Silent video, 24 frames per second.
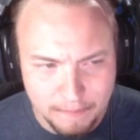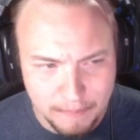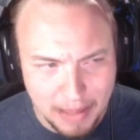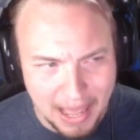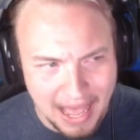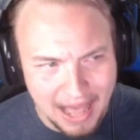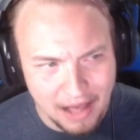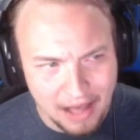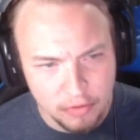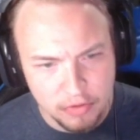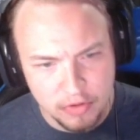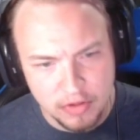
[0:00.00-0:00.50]

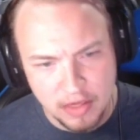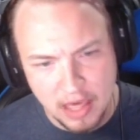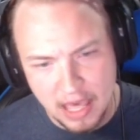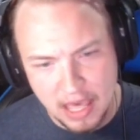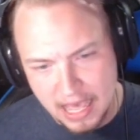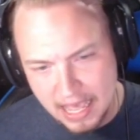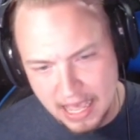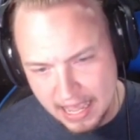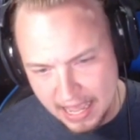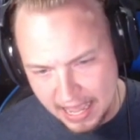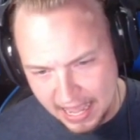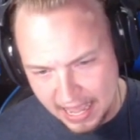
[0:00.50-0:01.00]
pounds,
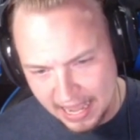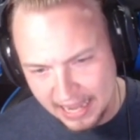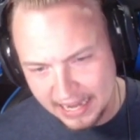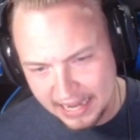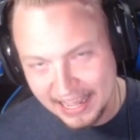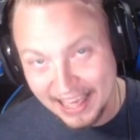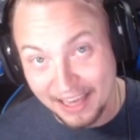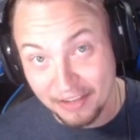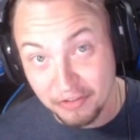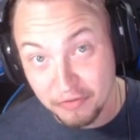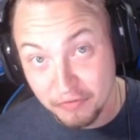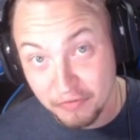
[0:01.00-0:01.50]
and
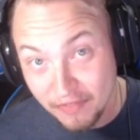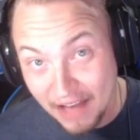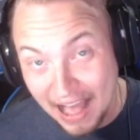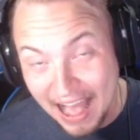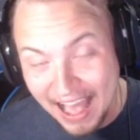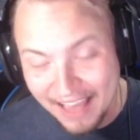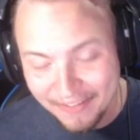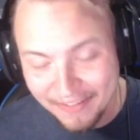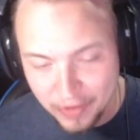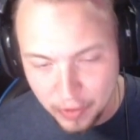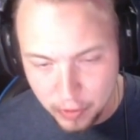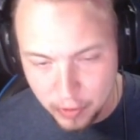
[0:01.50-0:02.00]
he has
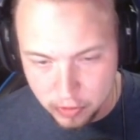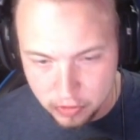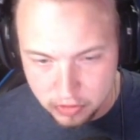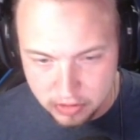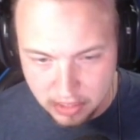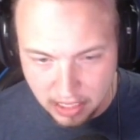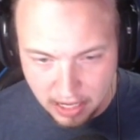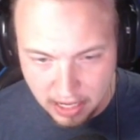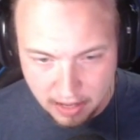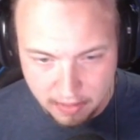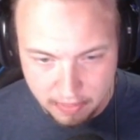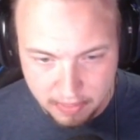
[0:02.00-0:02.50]
5 years
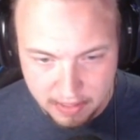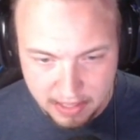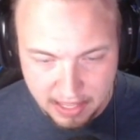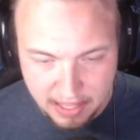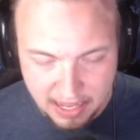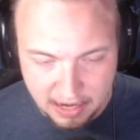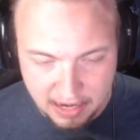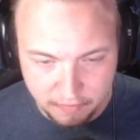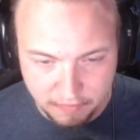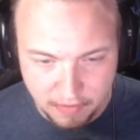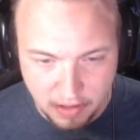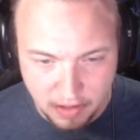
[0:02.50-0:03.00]
in the
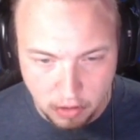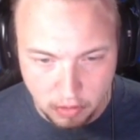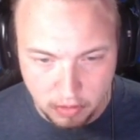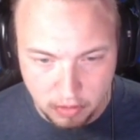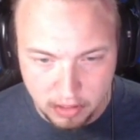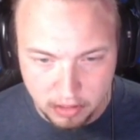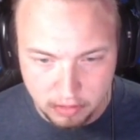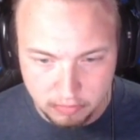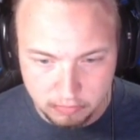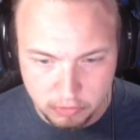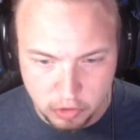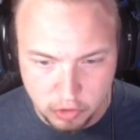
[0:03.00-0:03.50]
NFL
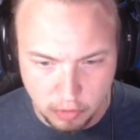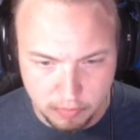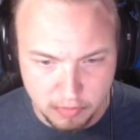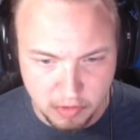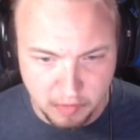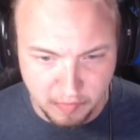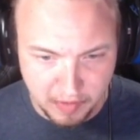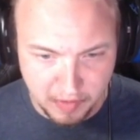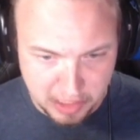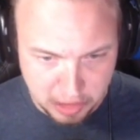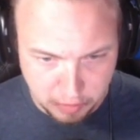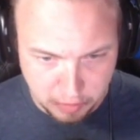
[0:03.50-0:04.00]
in terms
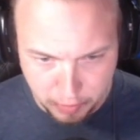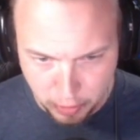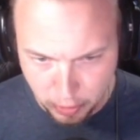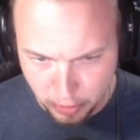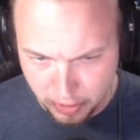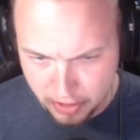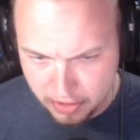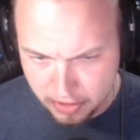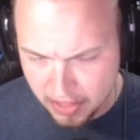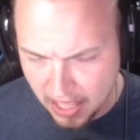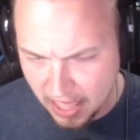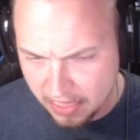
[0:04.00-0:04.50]
of
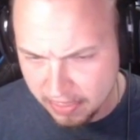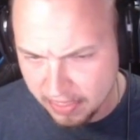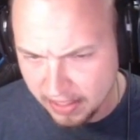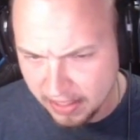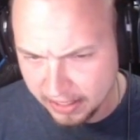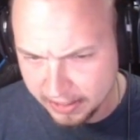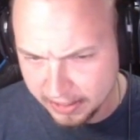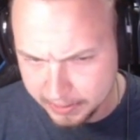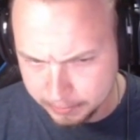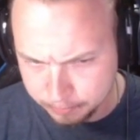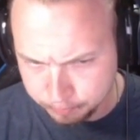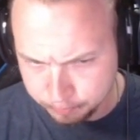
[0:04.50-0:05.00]
experience. I
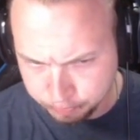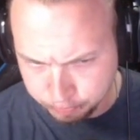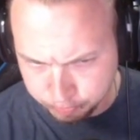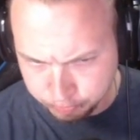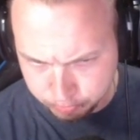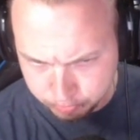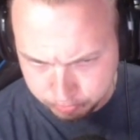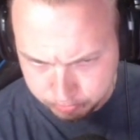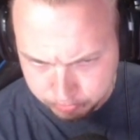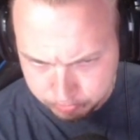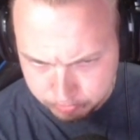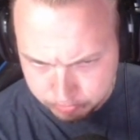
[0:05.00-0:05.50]
think,
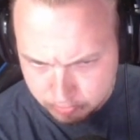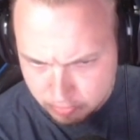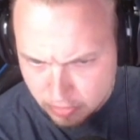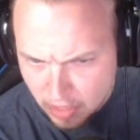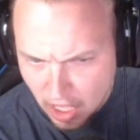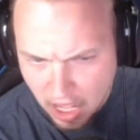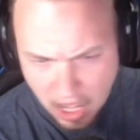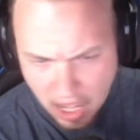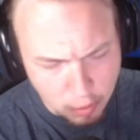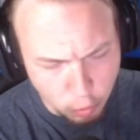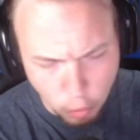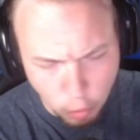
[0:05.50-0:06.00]

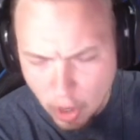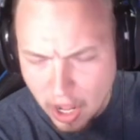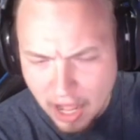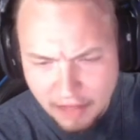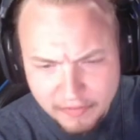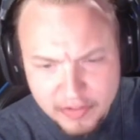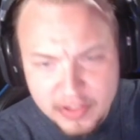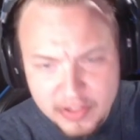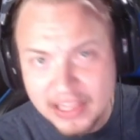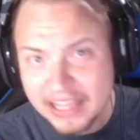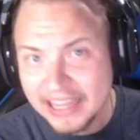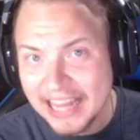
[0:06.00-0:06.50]
well,
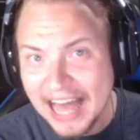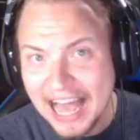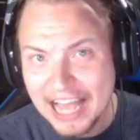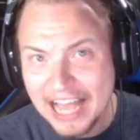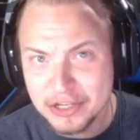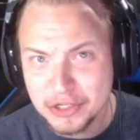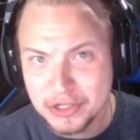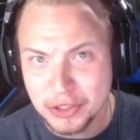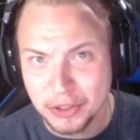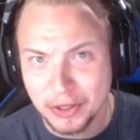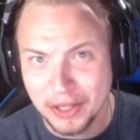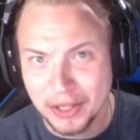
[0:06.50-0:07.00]
obviously
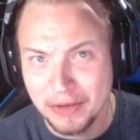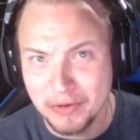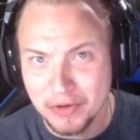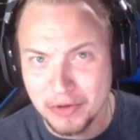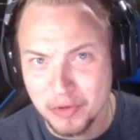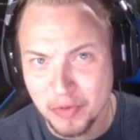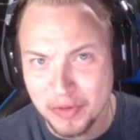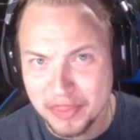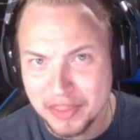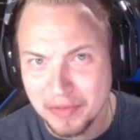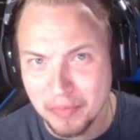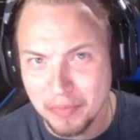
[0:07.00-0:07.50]
last year he was
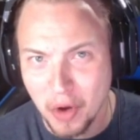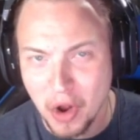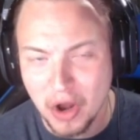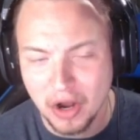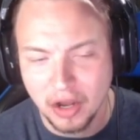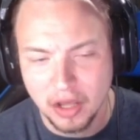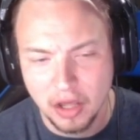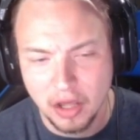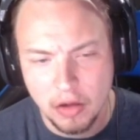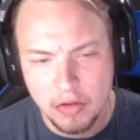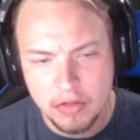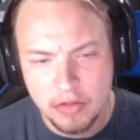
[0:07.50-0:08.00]
with the
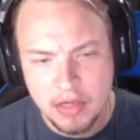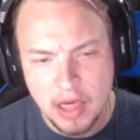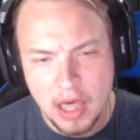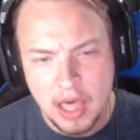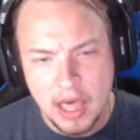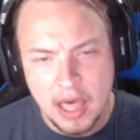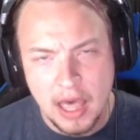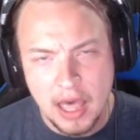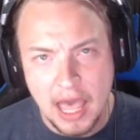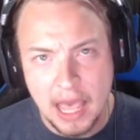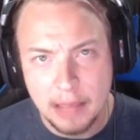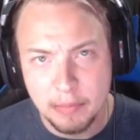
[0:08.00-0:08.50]
Broncos,
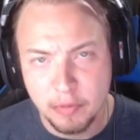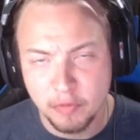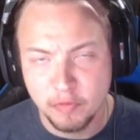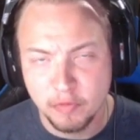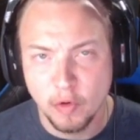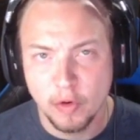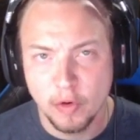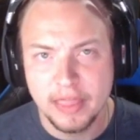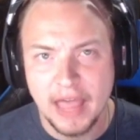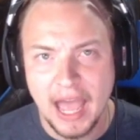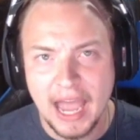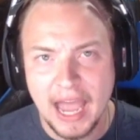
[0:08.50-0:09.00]
and
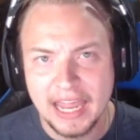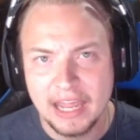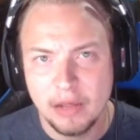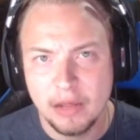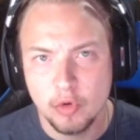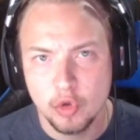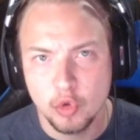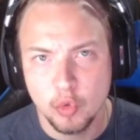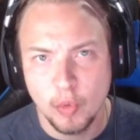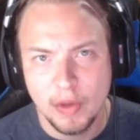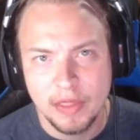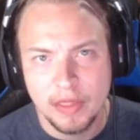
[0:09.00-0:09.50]
before that he
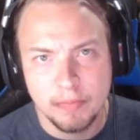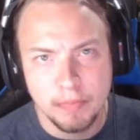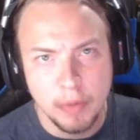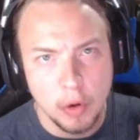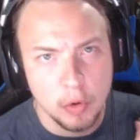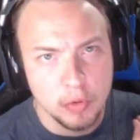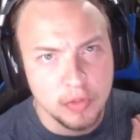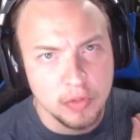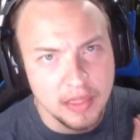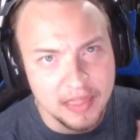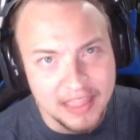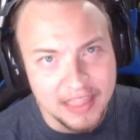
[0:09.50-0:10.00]
was with
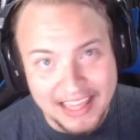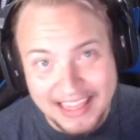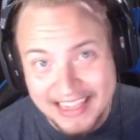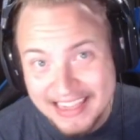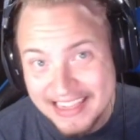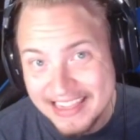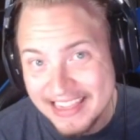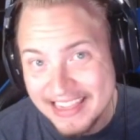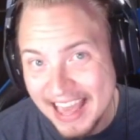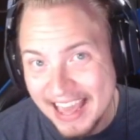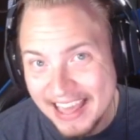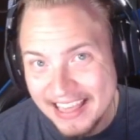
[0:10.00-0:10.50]
both the
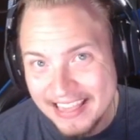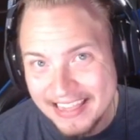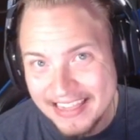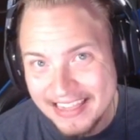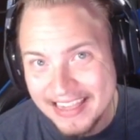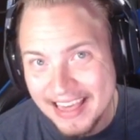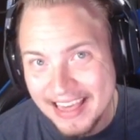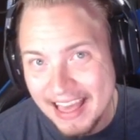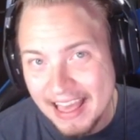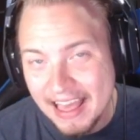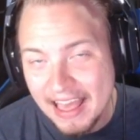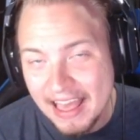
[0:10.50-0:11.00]
Saints
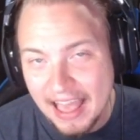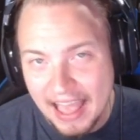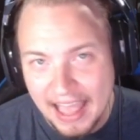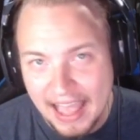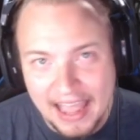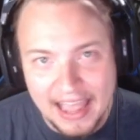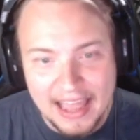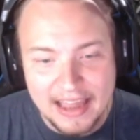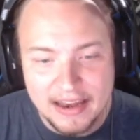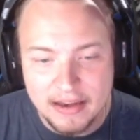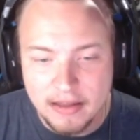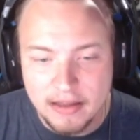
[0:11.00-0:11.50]

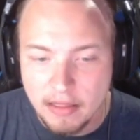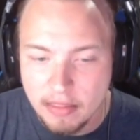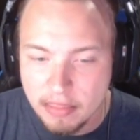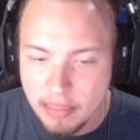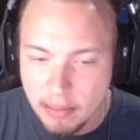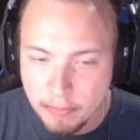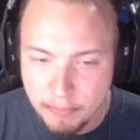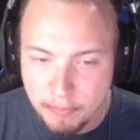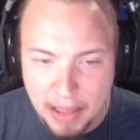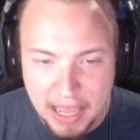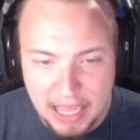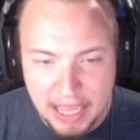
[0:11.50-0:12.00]
and the
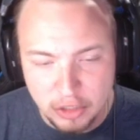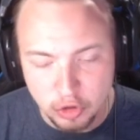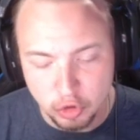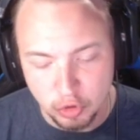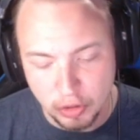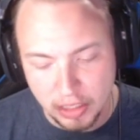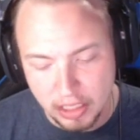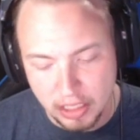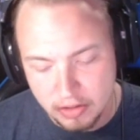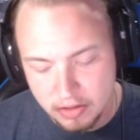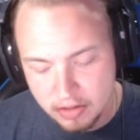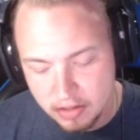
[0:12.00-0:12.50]

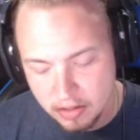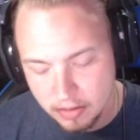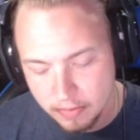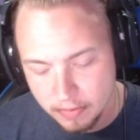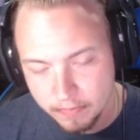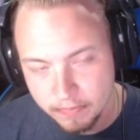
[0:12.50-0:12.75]
Patriots.